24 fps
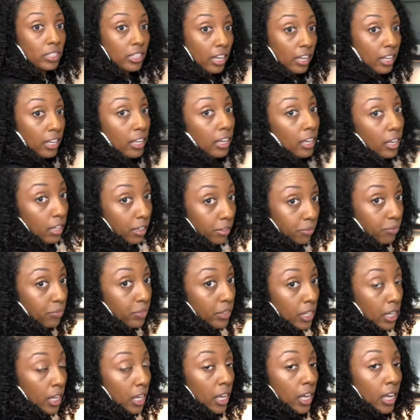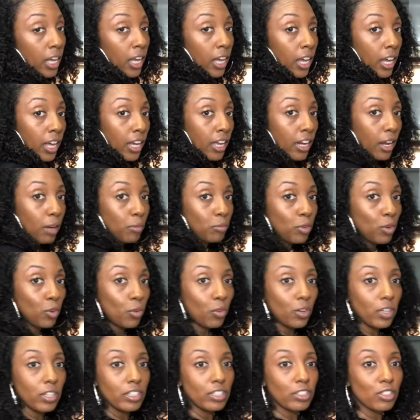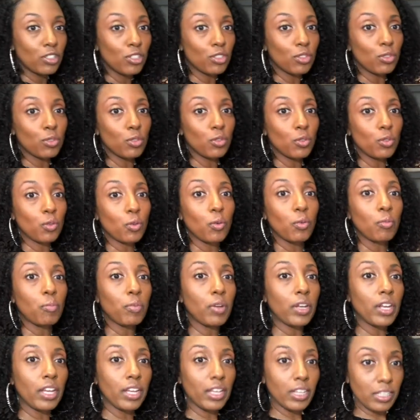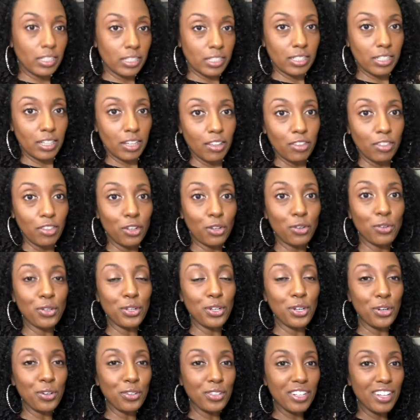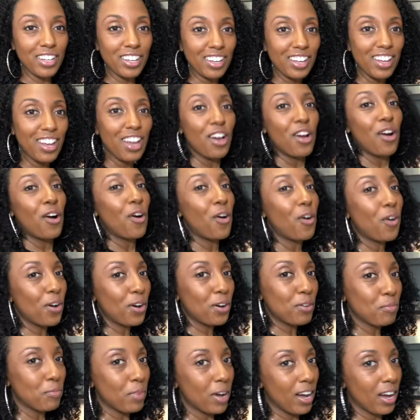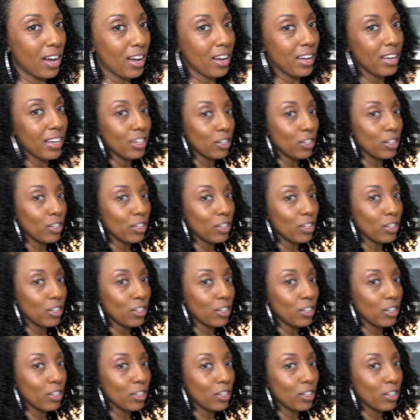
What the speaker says: take it, and I'm going to place the granola on my